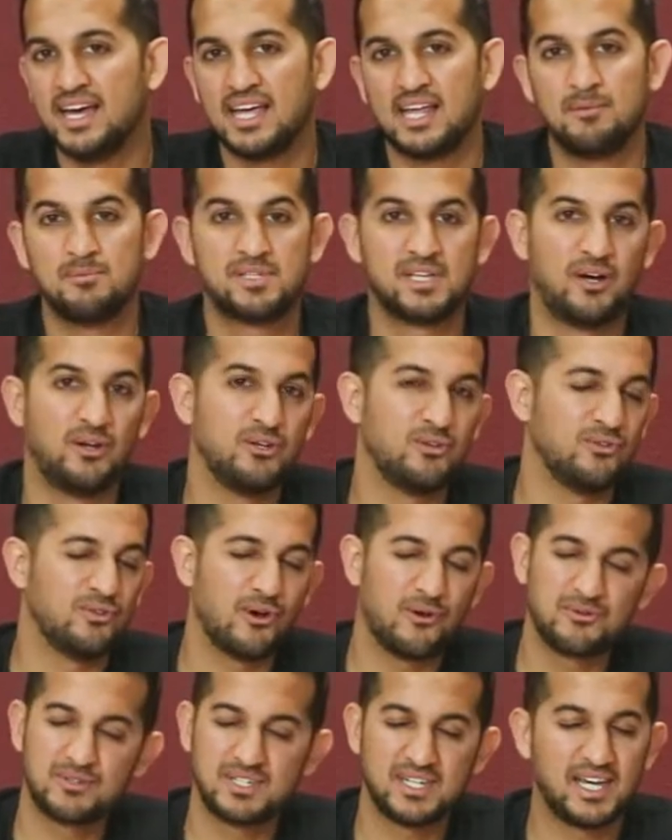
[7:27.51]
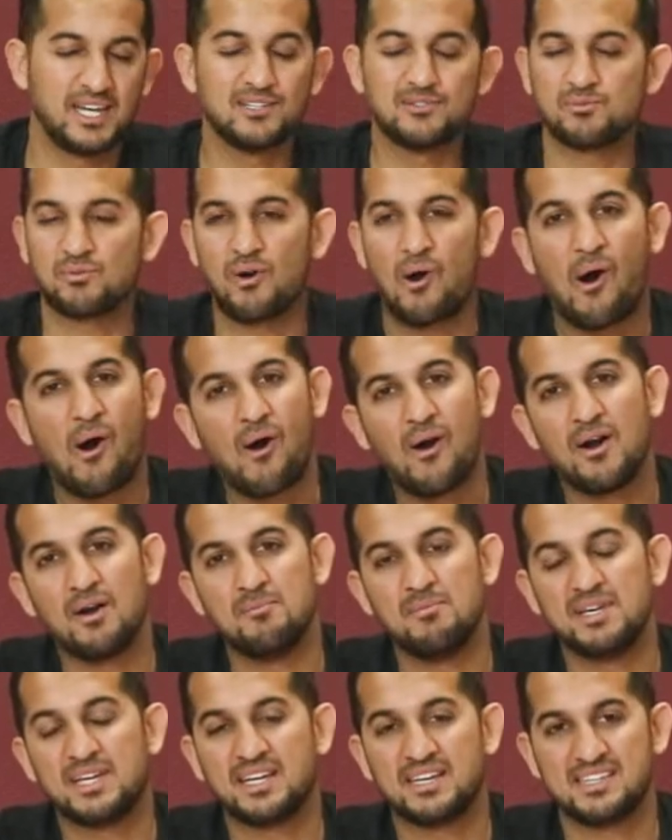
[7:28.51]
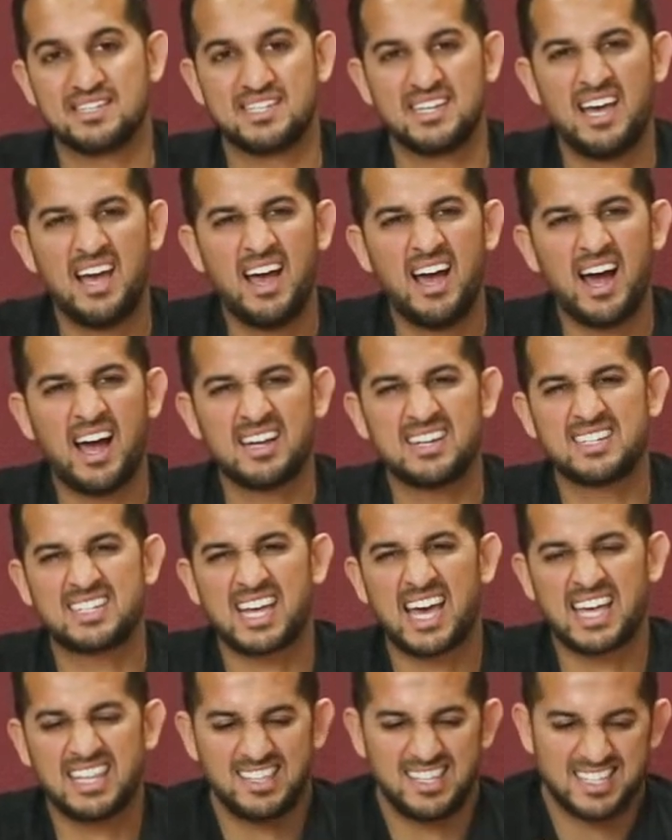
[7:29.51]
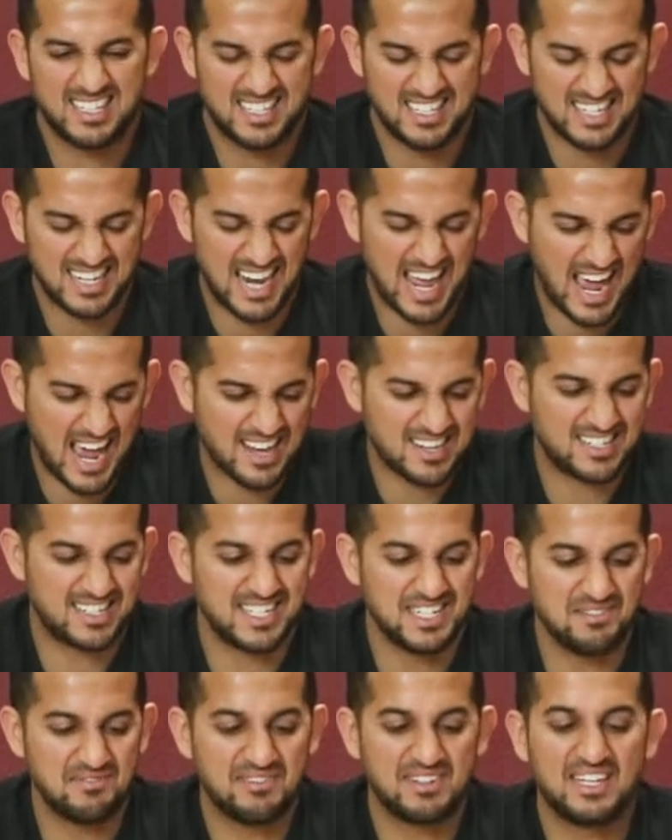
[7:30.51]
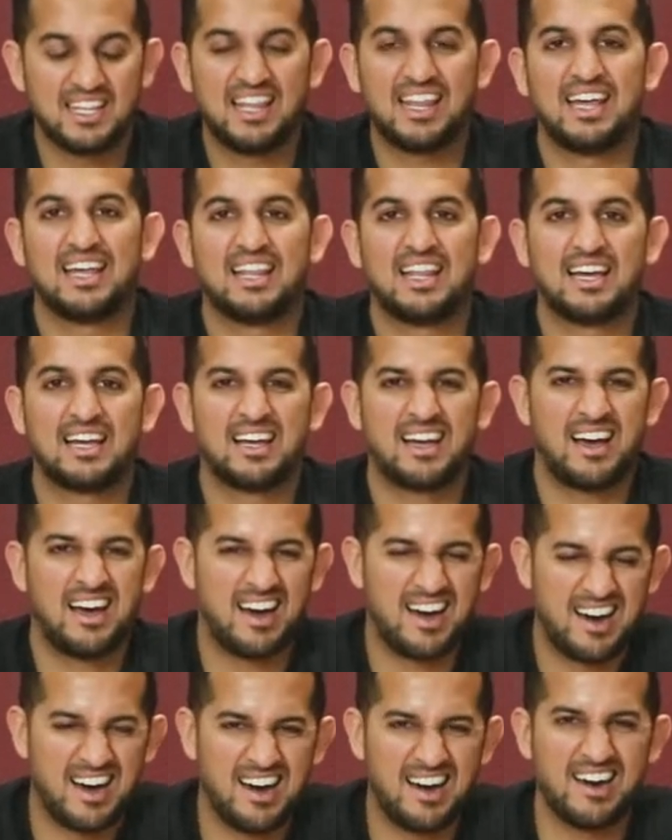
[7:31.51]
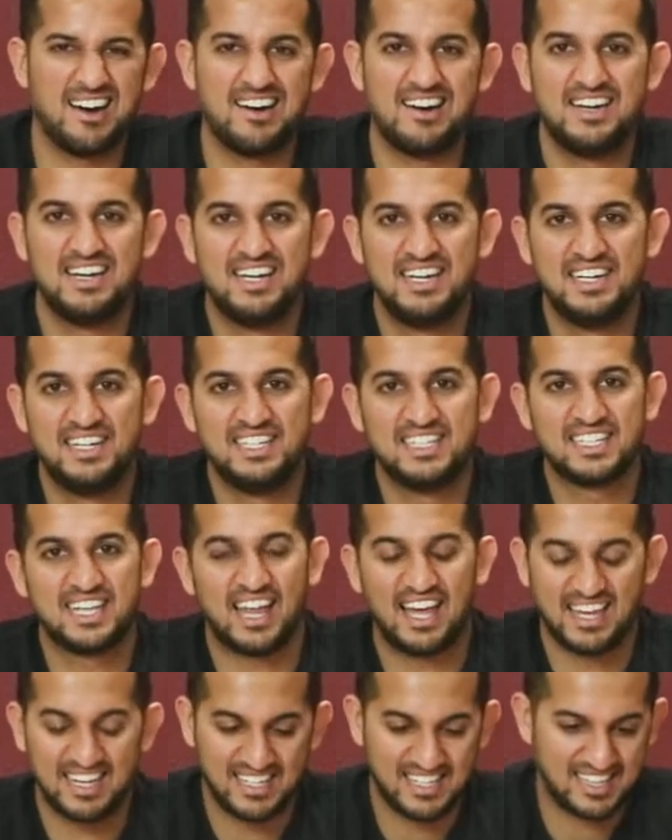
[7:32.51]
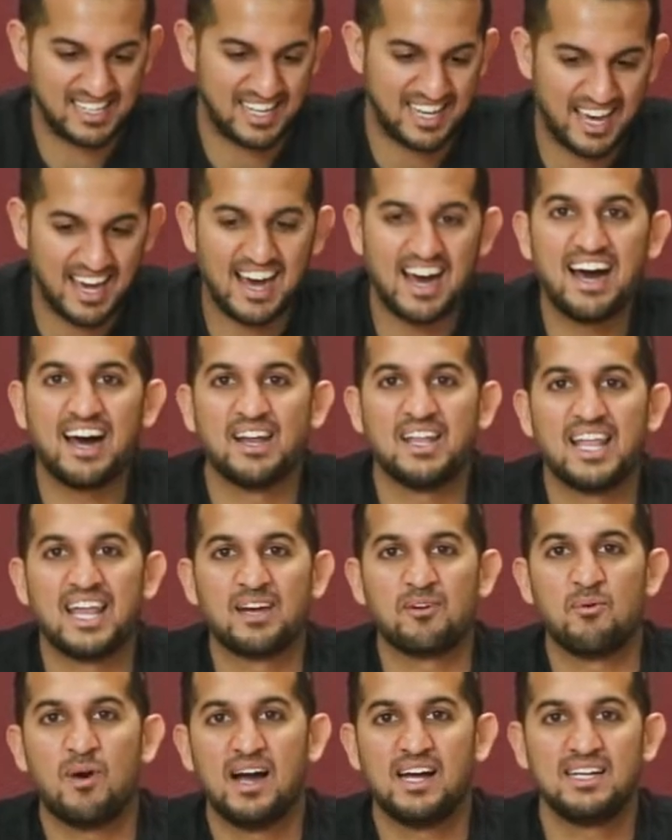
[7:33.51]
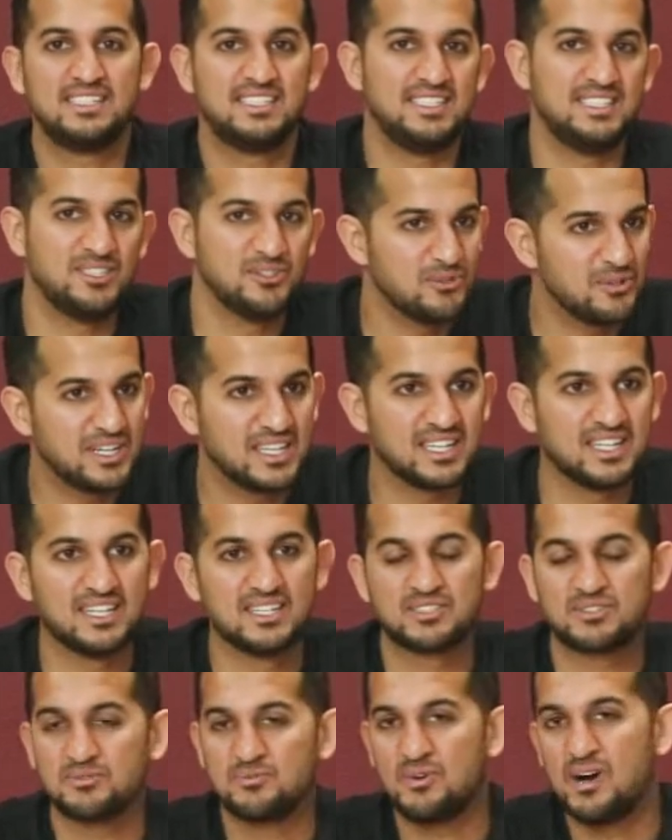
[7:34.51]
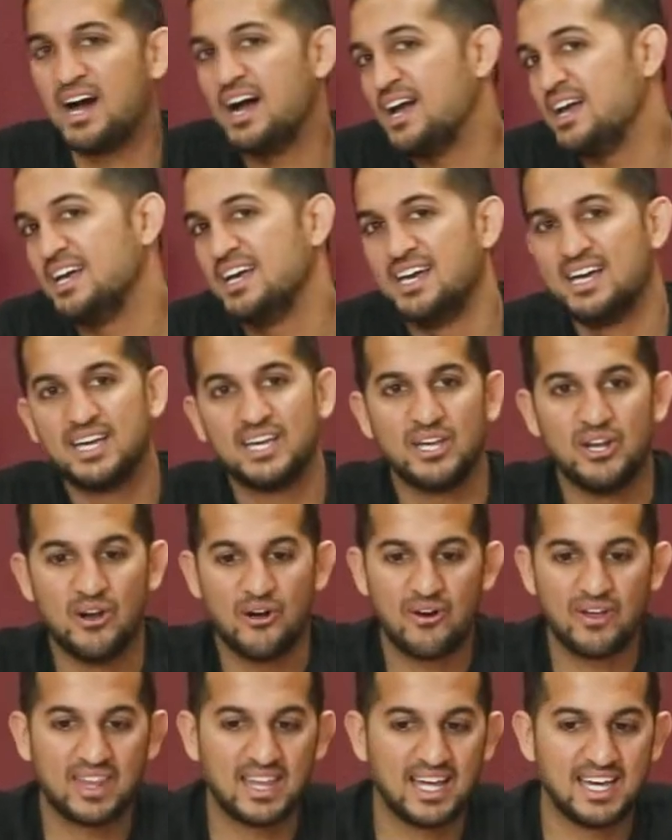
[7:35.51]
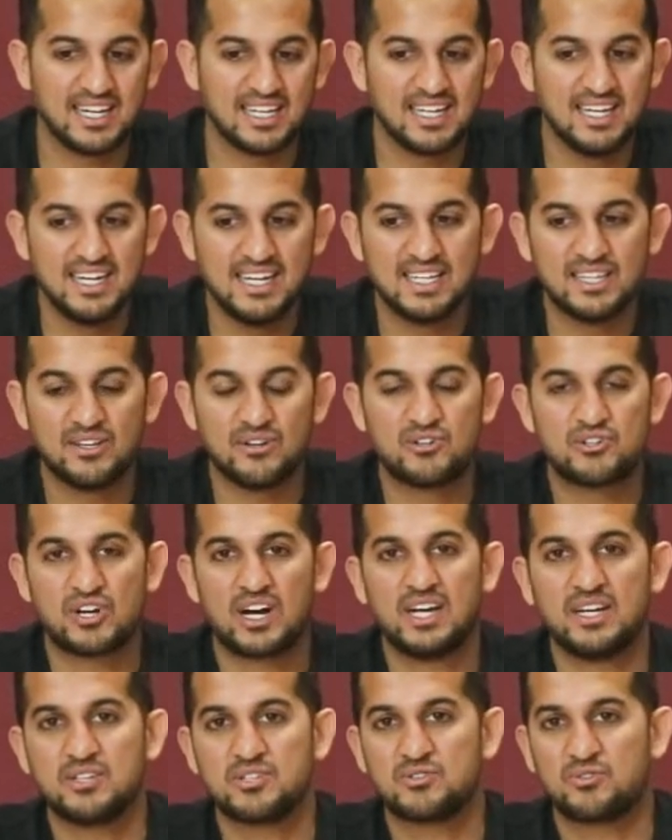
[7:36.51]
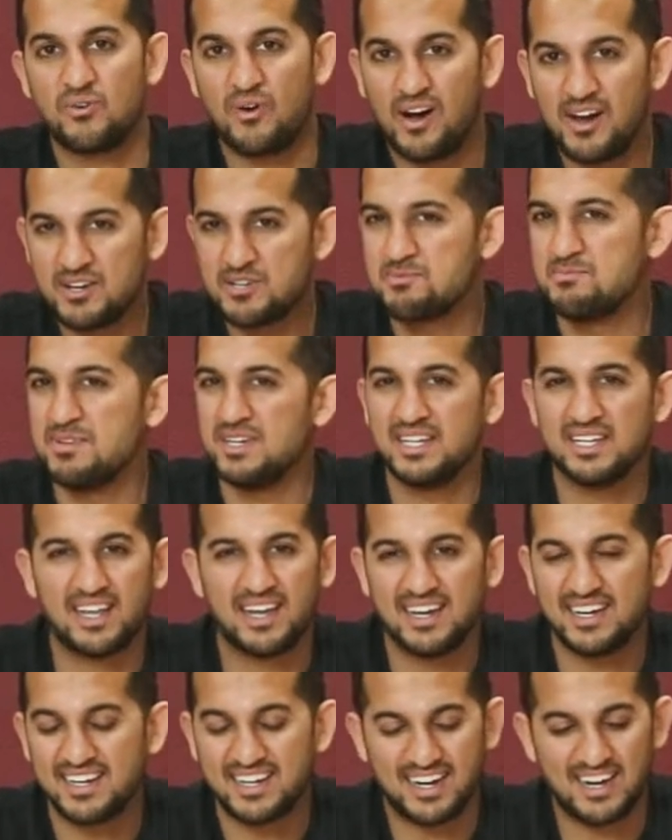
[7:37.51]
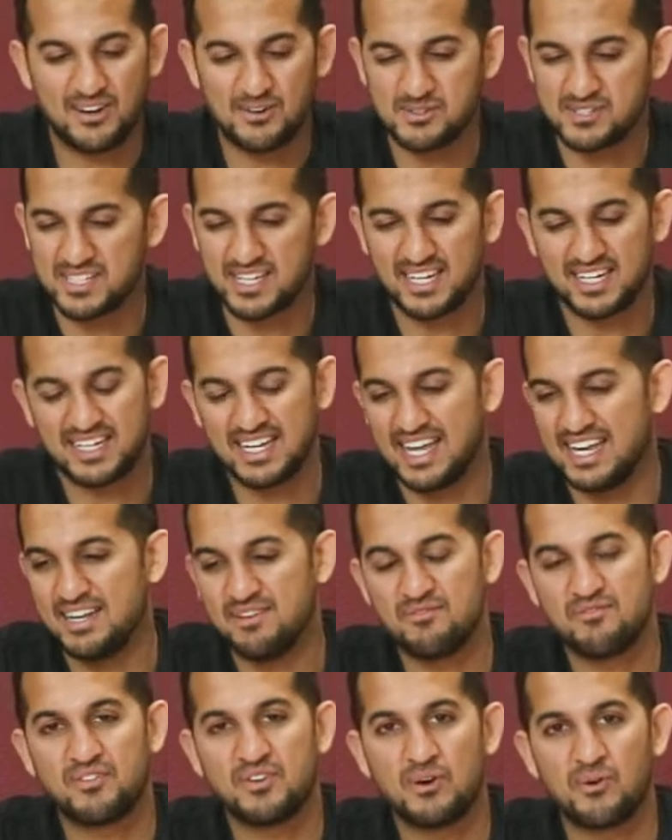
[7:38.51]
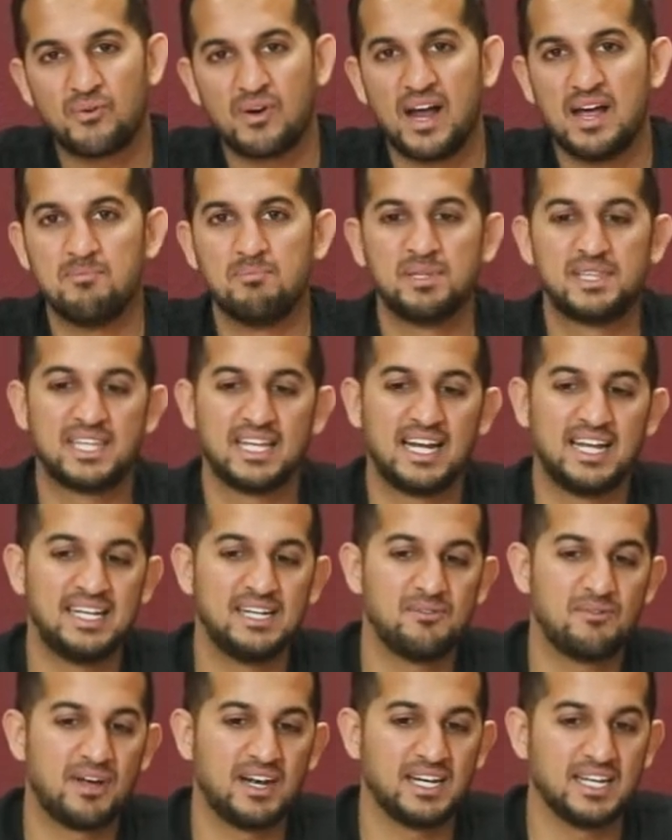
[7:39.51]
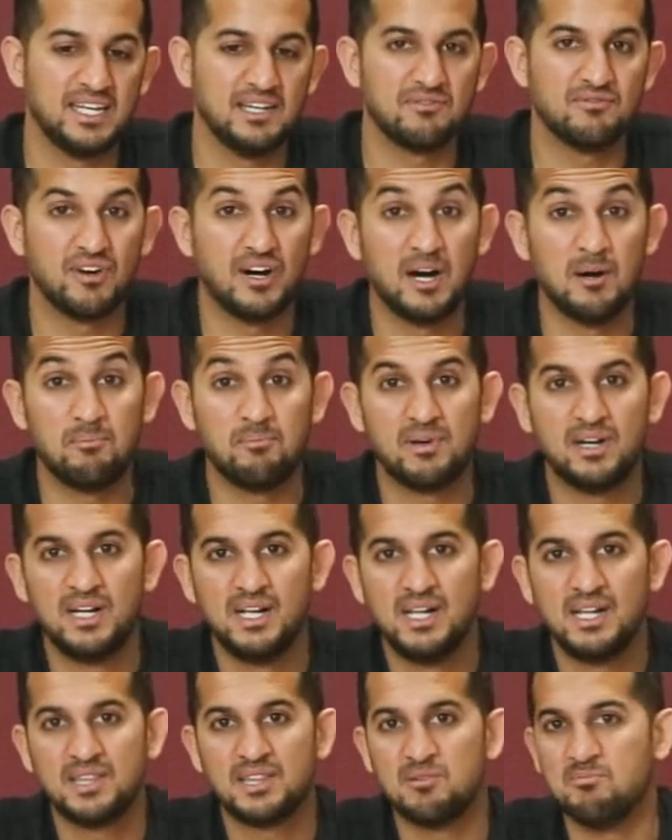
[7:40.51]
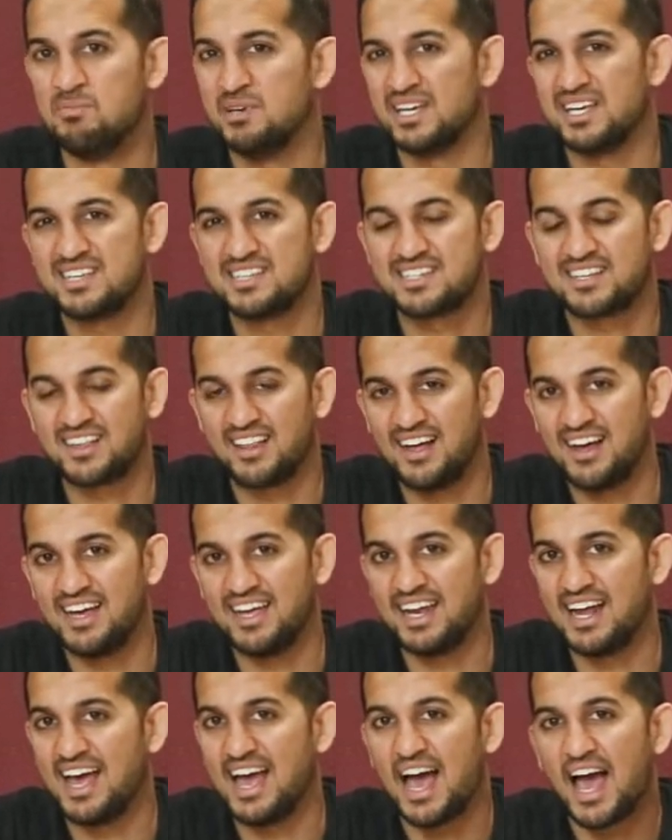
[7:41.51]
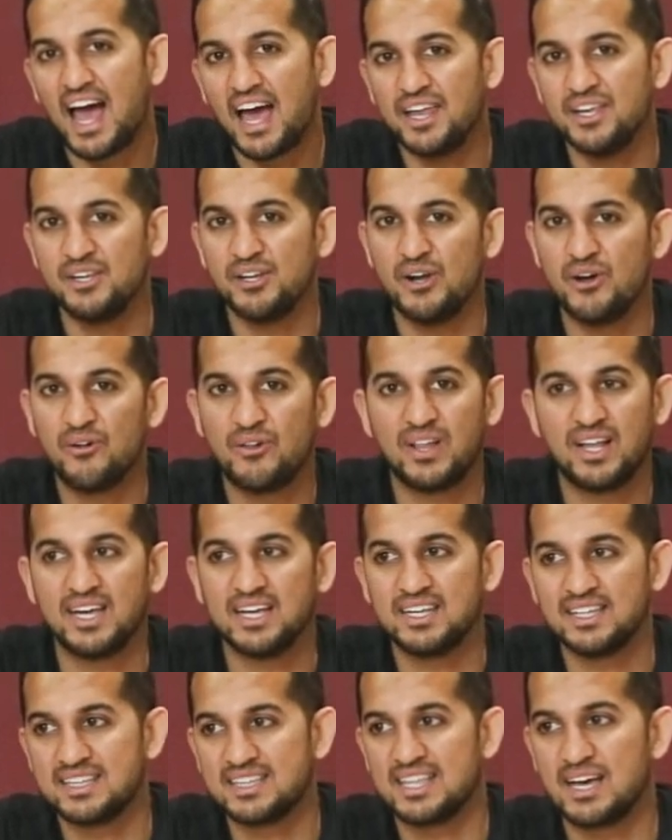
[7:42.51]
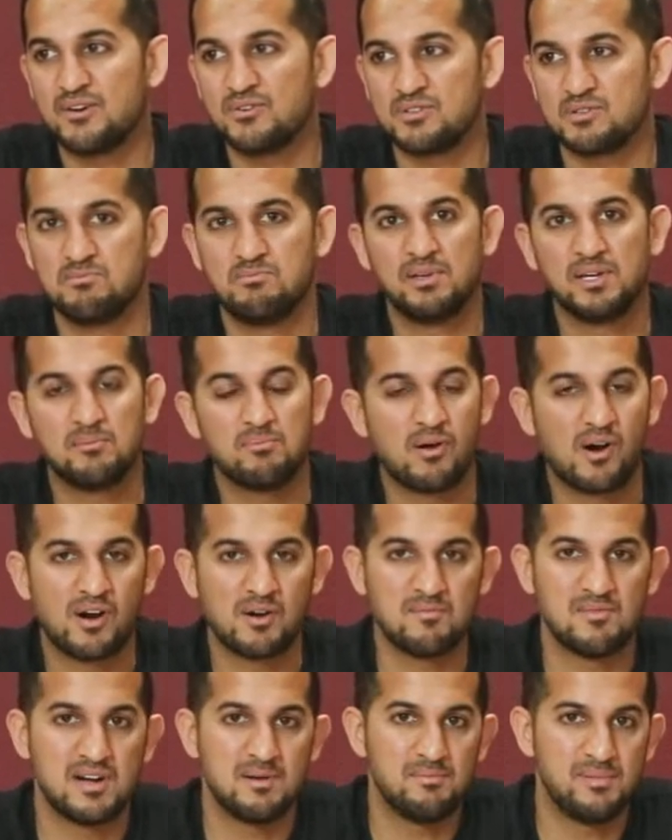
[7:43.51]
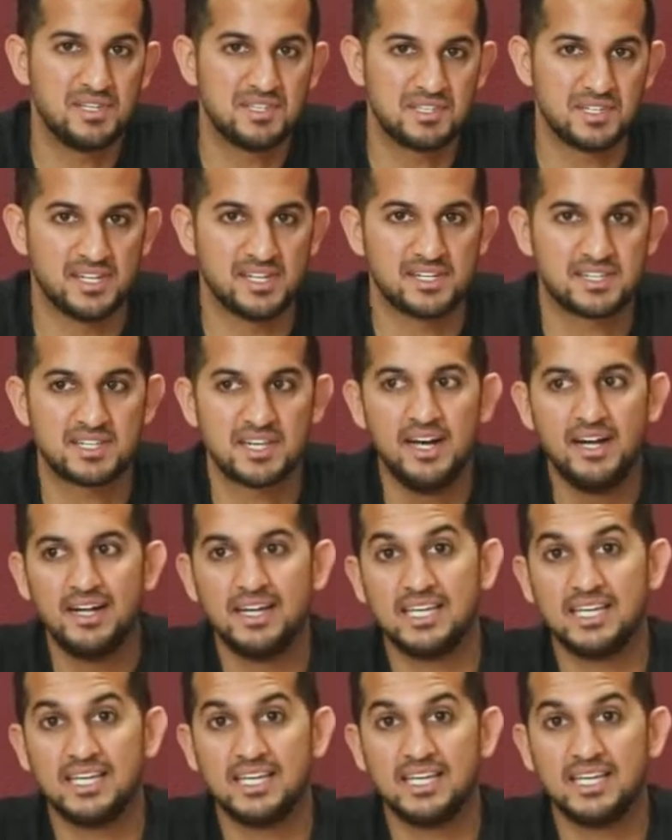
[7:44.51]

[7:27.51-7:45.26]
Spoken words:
And I'm telling you, those days were hard because I just had this nasty feeling, like, God, like, why is he doing this, or why, you know, and like, they're trying to squash me. Like, I was like, I didn't feel right, but then I didn't want to give up the biggest client I had, you know, like, that was a big part of my business.